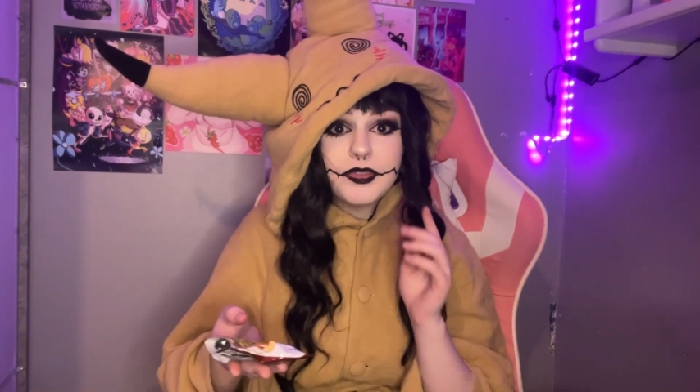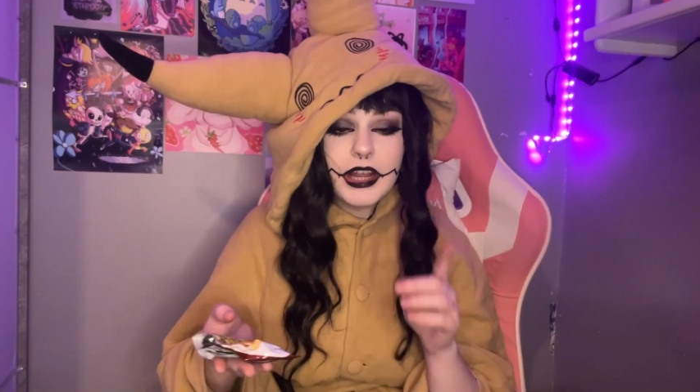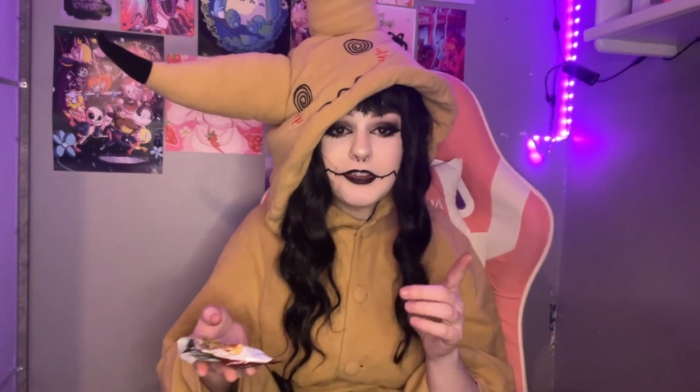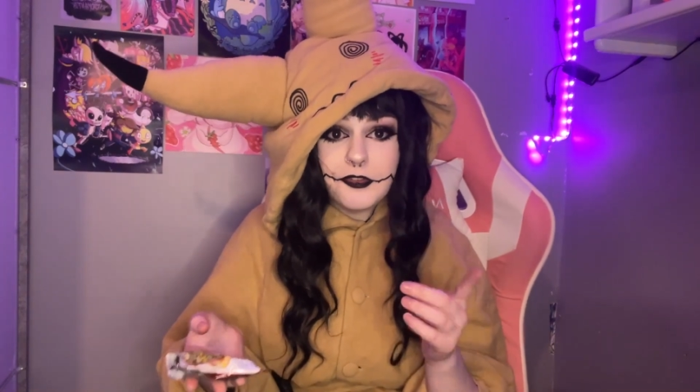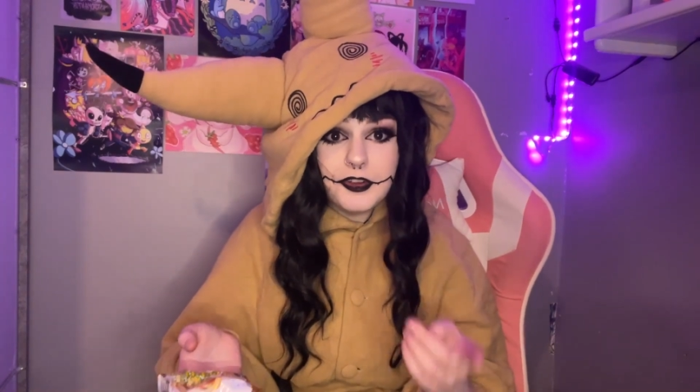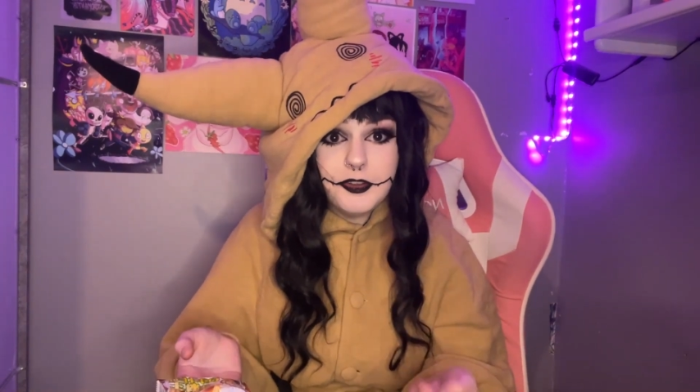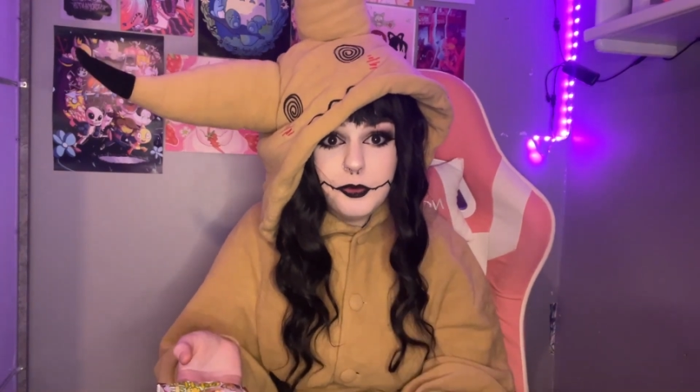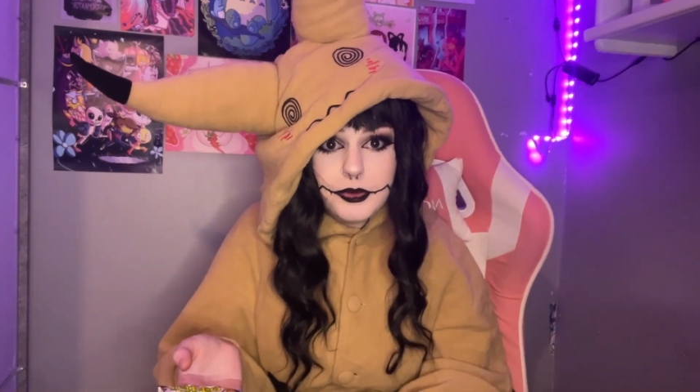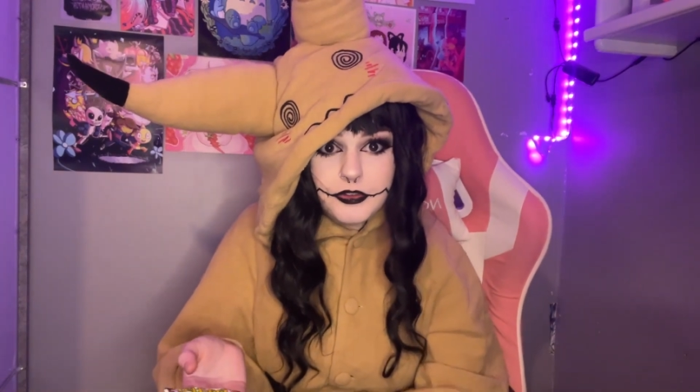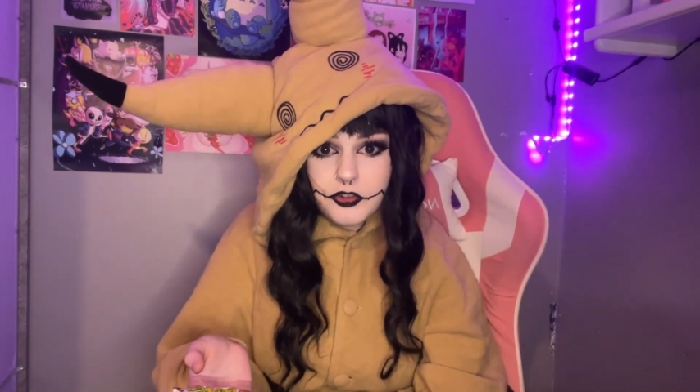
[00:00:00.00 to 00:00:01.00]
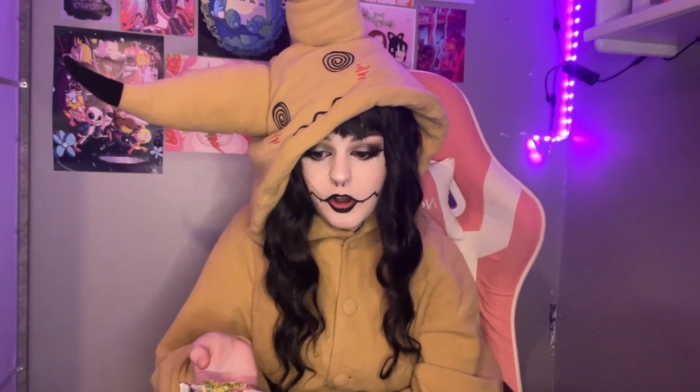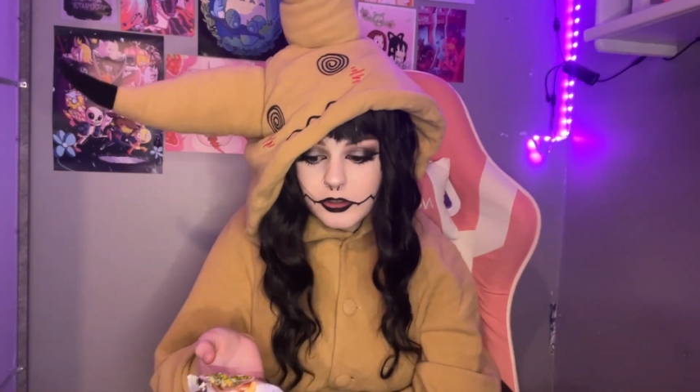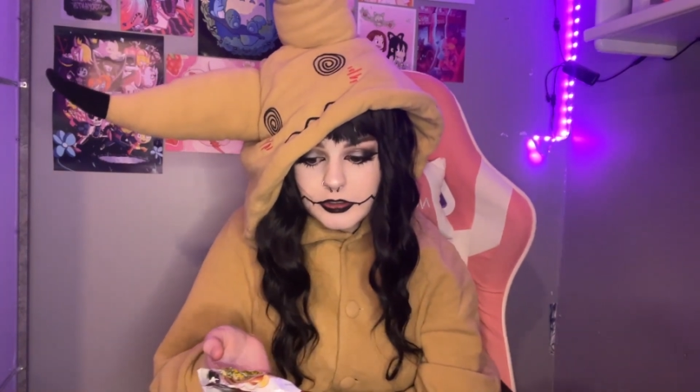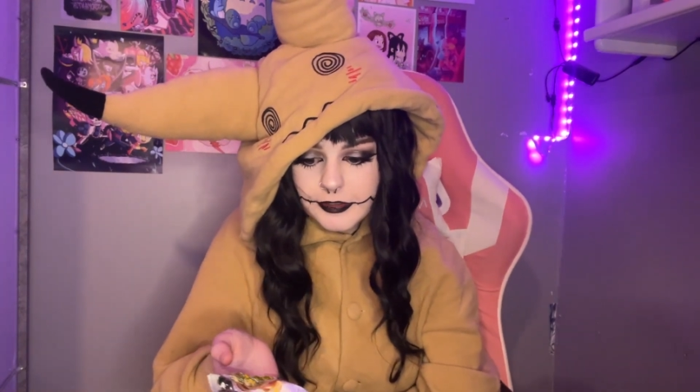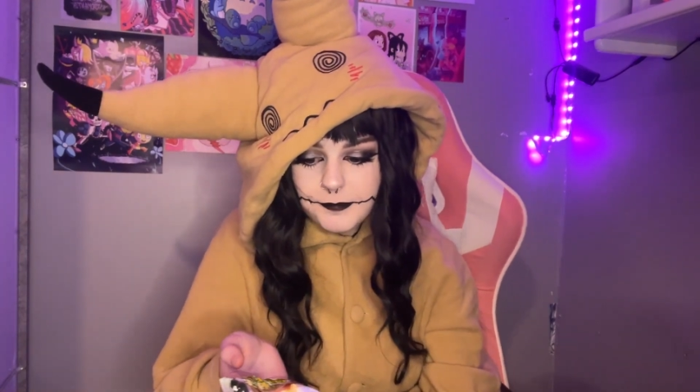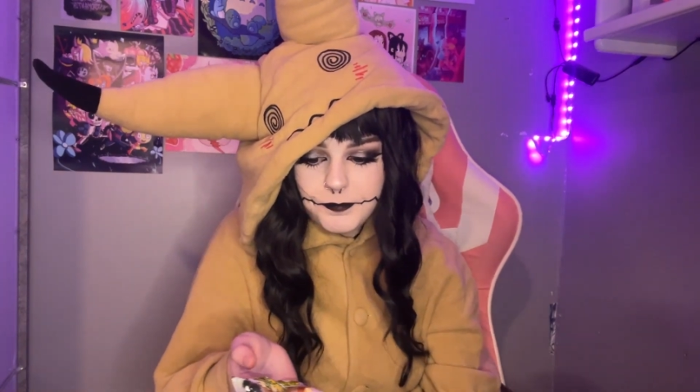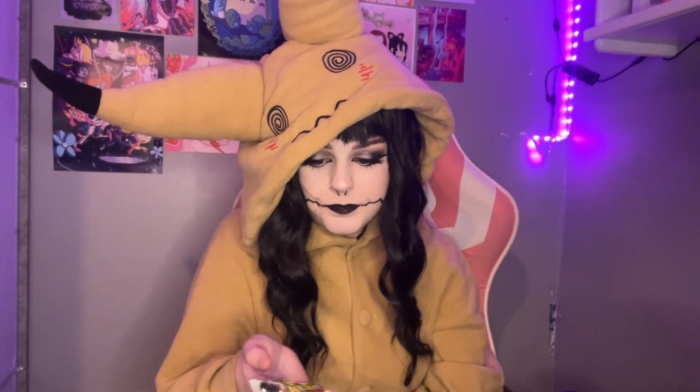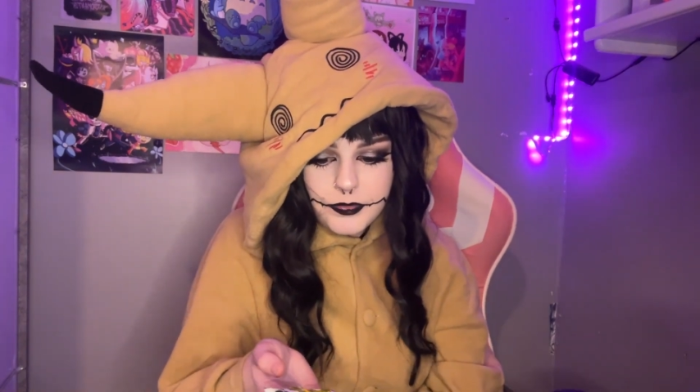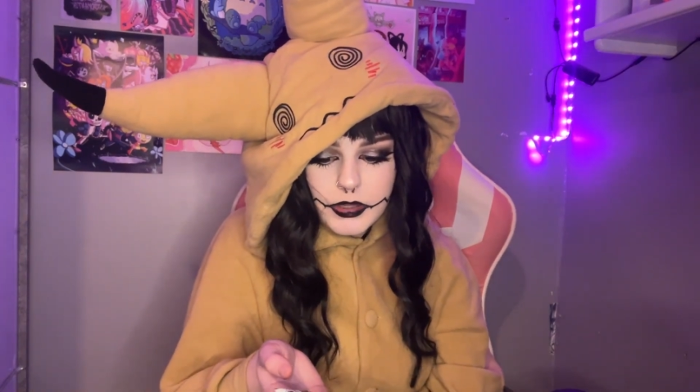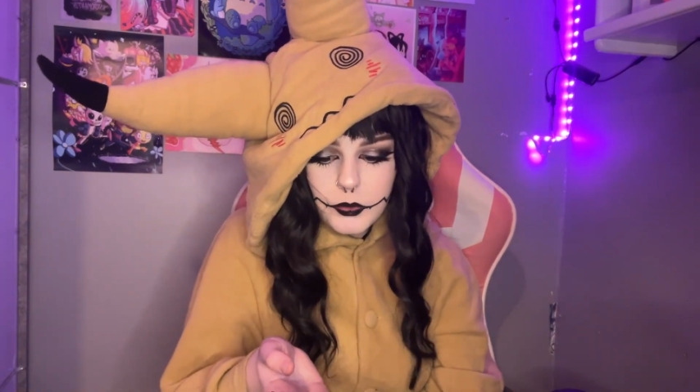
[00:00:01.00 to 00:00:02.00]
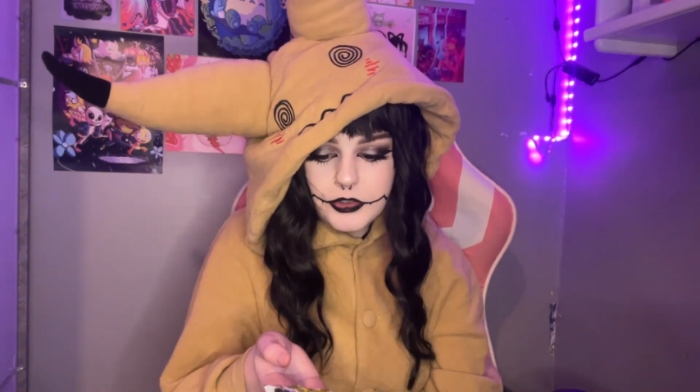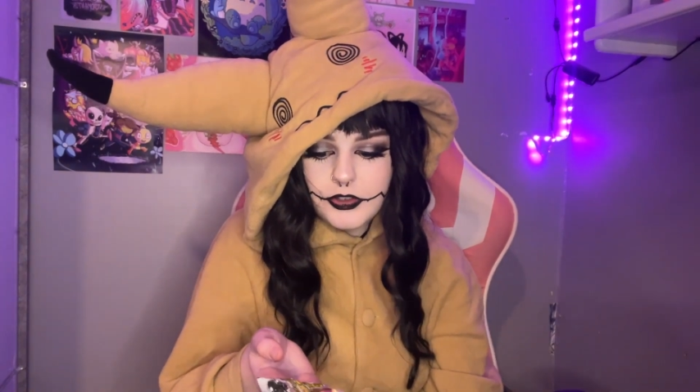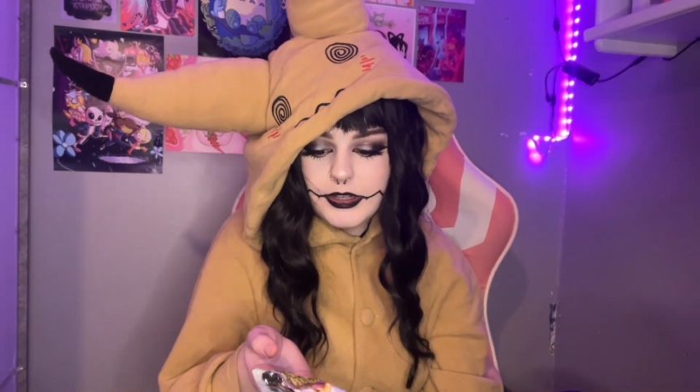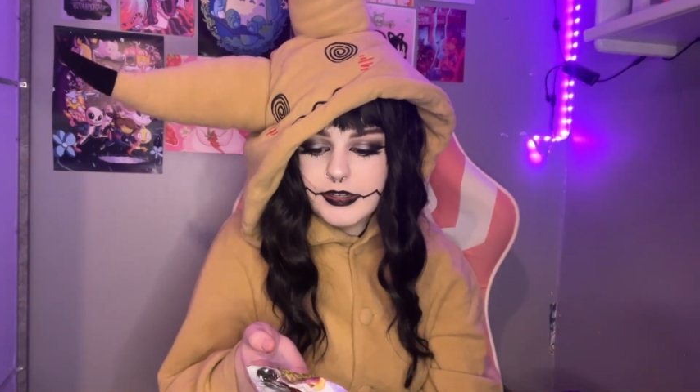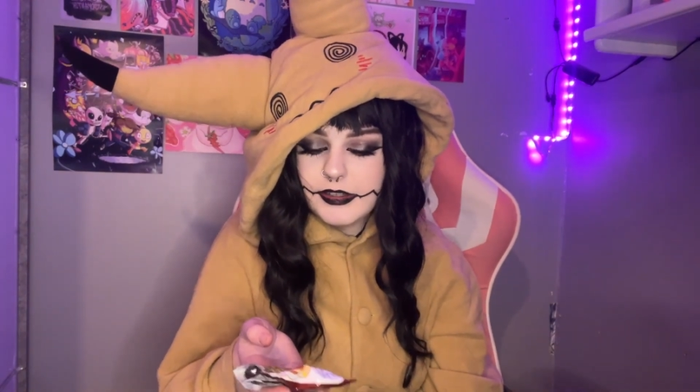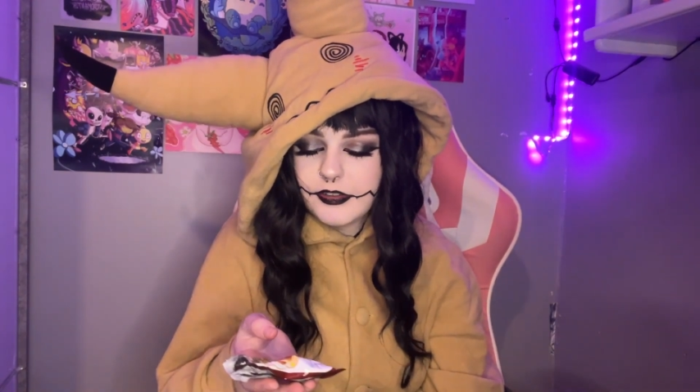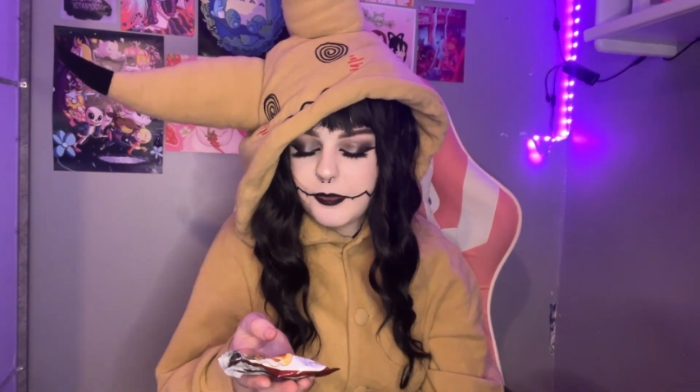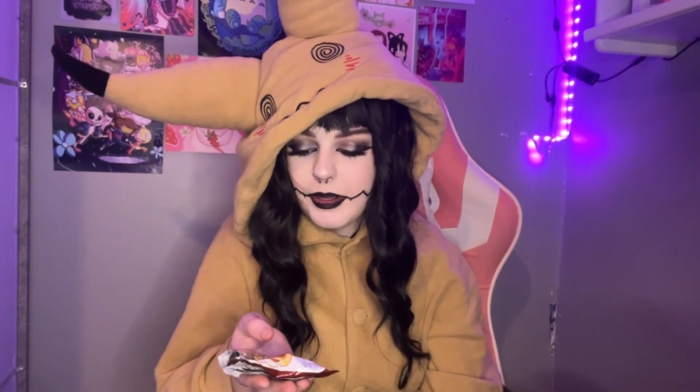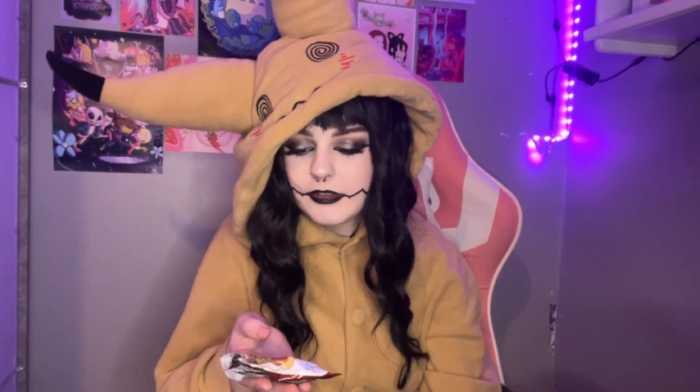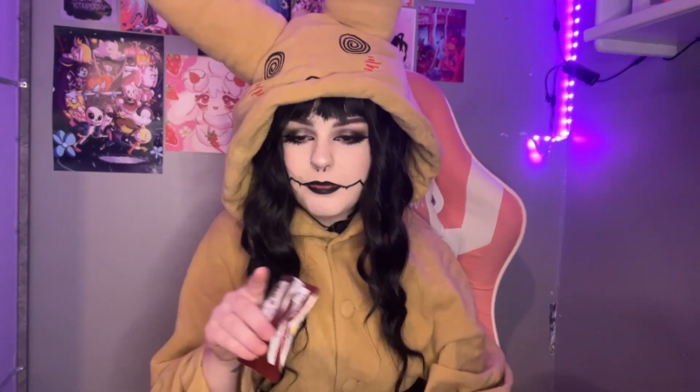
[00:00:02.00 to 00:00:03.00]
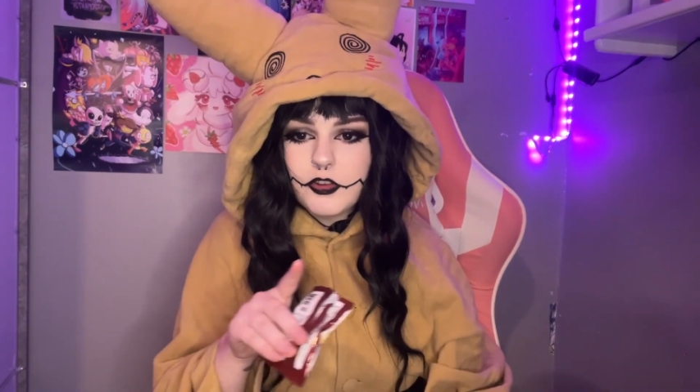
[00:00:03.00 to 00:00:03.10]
It's filled with chocolate, which I didn't expect.